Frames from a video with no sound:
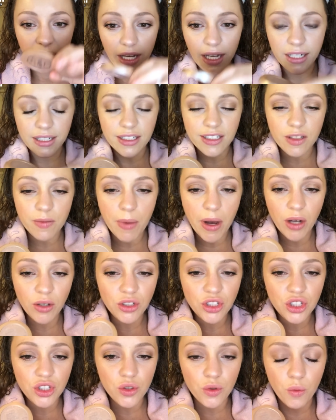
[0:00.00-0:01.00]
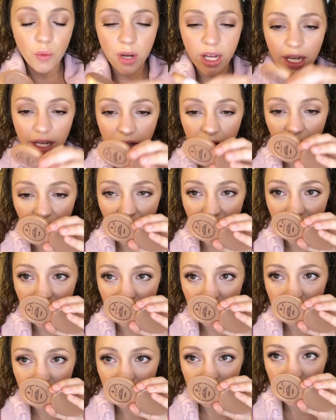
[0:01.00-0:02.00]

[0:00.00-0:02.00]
it smells sweet. Like,